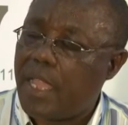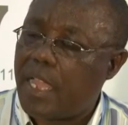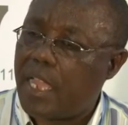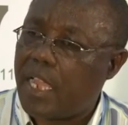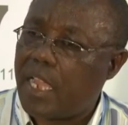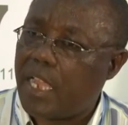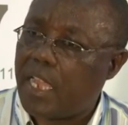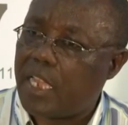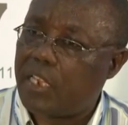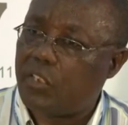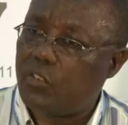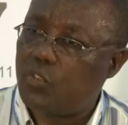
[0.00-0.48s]

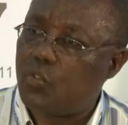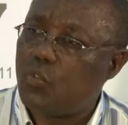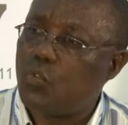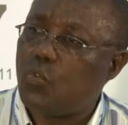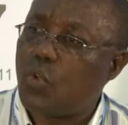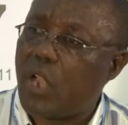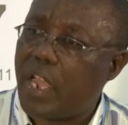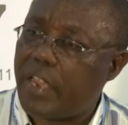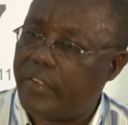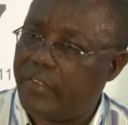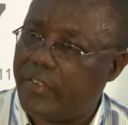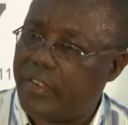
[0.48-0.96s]
uh,
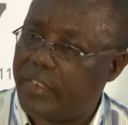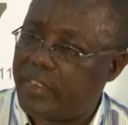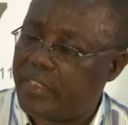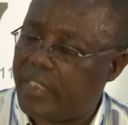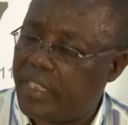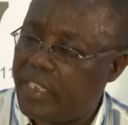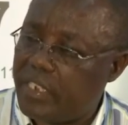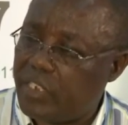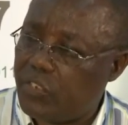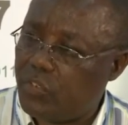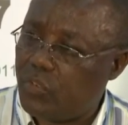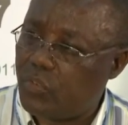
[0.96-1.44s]
to address
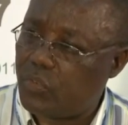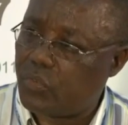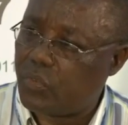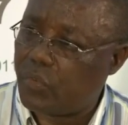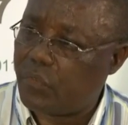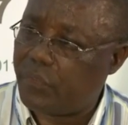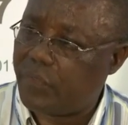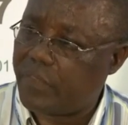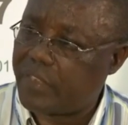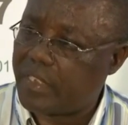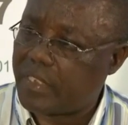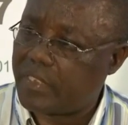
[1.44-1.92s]
the issues
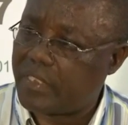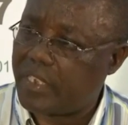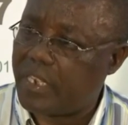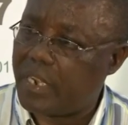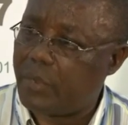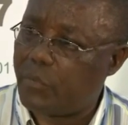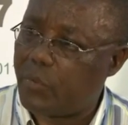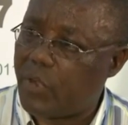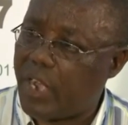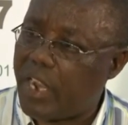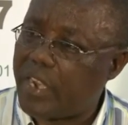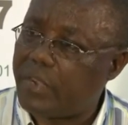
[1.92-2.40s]
of
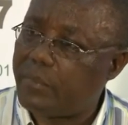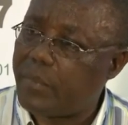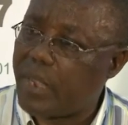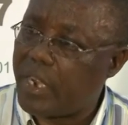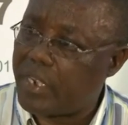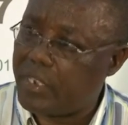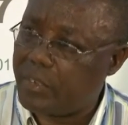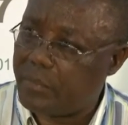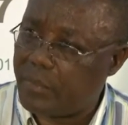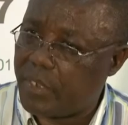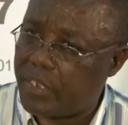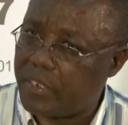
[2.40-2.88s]
sustainable land
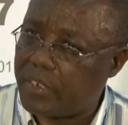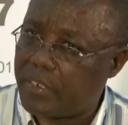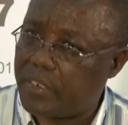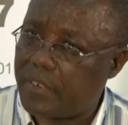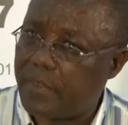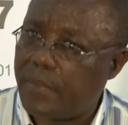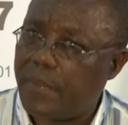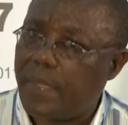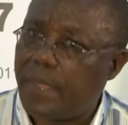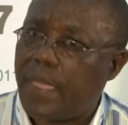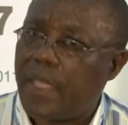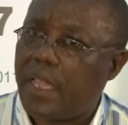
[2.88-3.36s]
management,
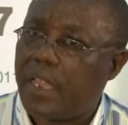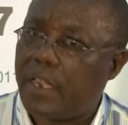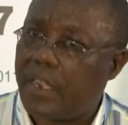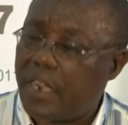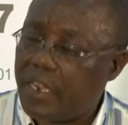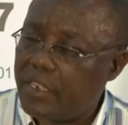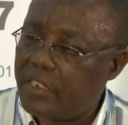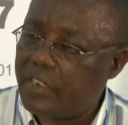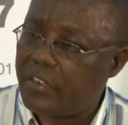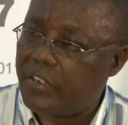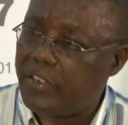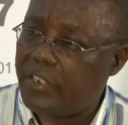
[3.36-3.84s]

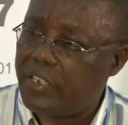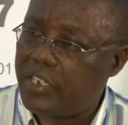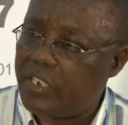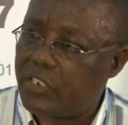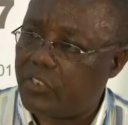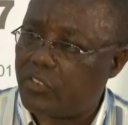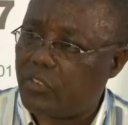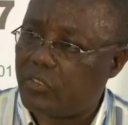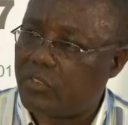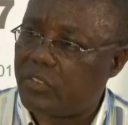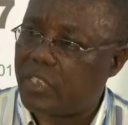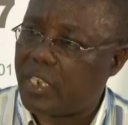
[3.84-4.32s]
land
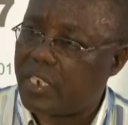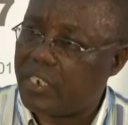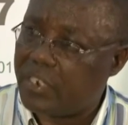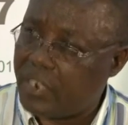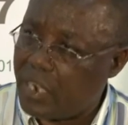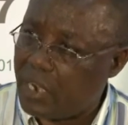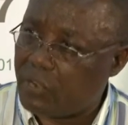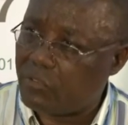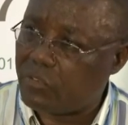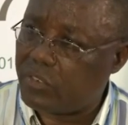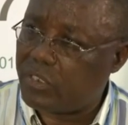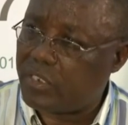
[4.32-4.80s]
degradations and
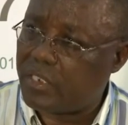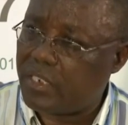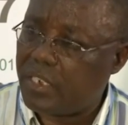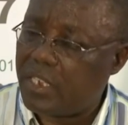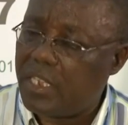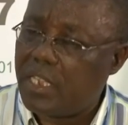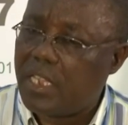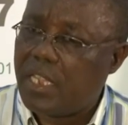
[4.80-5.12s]
droughts.